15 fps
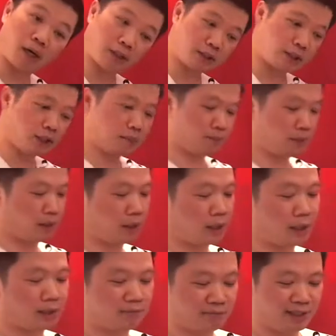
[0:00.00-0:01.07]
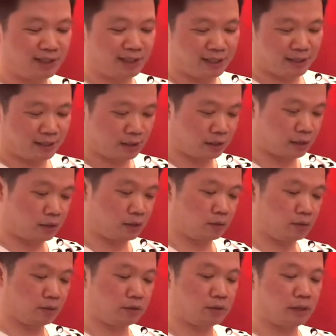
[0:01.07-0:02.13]
positive got it so
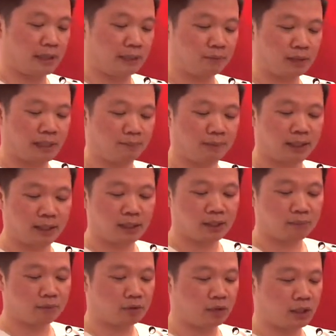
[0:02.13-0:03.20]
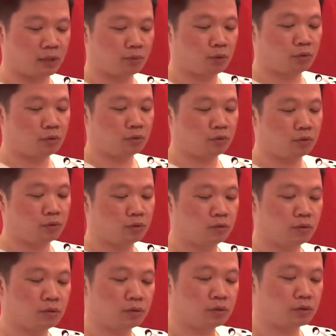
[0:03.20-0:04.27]
you have to have negative to able
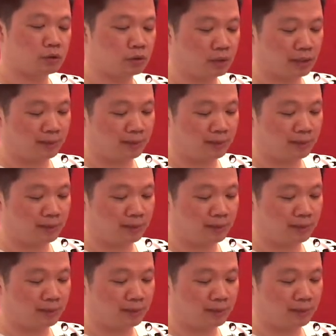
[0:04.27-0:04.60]
to